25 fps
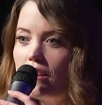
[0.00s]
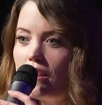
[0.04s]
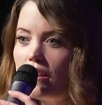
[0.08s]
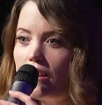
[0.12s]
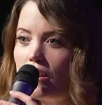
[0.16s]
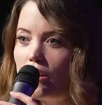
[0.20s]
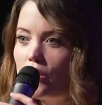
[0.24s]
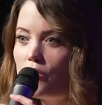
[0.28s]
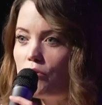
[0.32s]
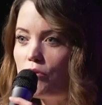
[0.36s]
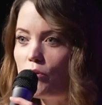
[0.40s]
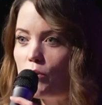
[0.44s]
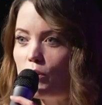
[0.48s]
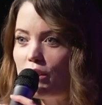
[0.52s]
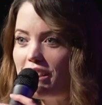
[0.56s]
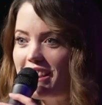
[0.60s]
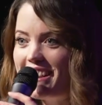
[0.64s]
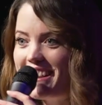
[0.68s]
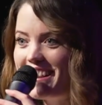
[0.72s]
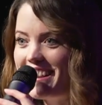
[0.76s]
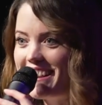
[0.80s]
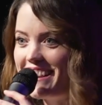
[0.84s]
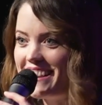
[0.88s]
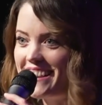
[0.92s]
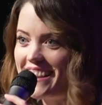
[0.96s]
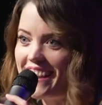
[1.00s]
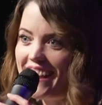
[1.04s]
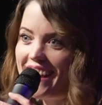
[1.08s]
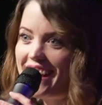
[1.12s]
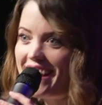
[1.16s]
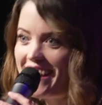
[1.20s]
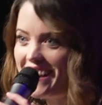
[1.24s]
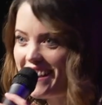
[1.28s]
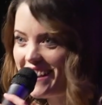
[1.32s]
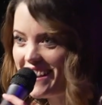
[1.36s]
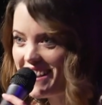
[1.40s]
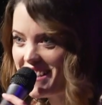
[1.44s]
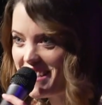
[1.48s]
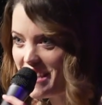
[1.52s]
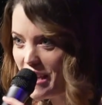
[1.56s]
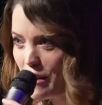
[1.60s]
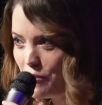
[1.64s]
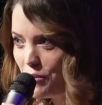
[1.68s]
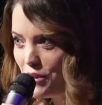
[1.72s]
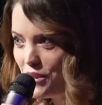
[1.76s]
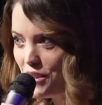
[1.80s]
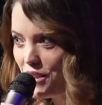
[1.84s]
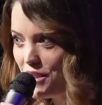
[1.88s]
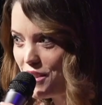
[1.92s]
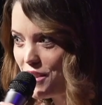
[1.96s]
of what God is
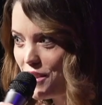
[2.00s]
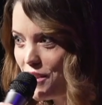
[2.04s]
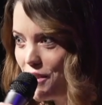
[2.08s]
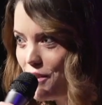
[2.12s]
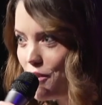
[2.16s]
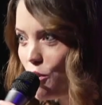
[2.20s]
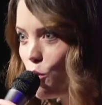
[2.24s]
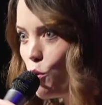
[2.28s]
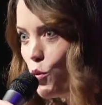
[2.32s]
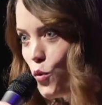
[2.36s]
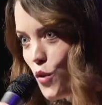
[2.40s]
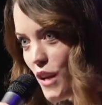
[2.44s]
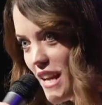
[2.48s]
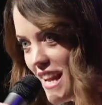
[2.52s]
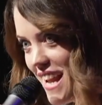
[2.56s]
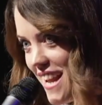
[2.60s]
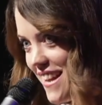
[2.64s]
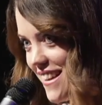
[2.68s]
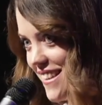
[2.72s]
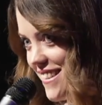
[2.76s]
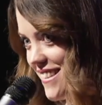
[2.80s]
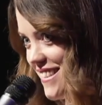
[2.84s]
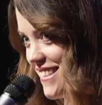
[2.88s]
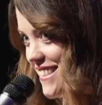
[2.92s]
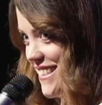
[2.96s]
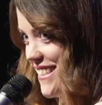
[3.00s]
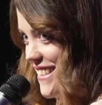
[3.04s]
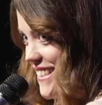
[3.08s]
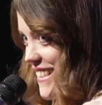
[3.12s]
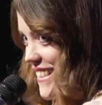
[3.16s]
able to do, create,